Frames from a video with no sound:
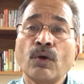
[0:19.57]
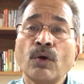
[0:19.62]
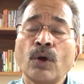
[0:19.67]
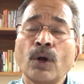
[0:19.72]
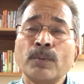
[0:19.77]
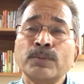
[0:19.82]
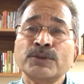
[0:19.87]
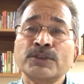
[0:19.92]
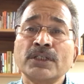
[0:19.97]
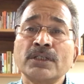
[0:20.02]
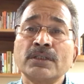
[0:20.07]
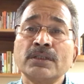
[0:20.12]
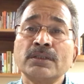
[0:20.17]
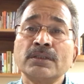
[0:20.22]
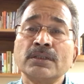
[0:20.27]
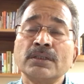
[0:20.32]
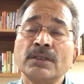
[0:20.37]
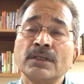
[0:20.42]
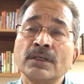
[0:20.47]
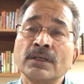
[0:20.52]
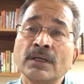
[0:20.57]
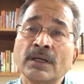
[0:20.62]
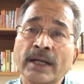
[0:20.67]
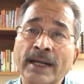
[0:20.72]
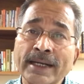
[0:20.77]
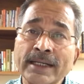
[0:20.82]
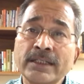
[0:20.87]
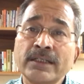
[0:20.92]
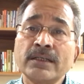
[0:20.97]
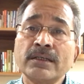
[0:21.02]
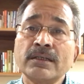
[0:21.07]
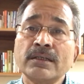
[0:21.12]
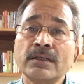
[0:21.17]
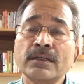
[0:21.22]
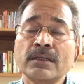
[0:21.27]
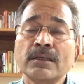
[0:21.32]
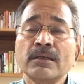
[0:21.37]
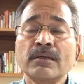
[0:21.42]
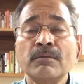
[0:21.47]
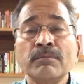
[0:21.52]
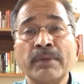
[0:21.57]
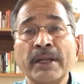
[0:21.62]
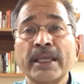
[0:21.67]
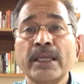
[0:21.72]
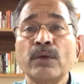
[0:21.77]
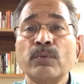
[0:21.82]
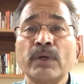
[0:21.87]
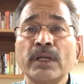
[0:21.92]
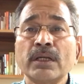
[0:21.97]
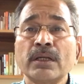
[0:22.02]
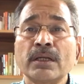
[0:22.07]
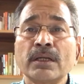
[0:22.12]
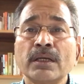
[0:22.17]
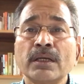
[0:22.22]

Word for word: option writer break even?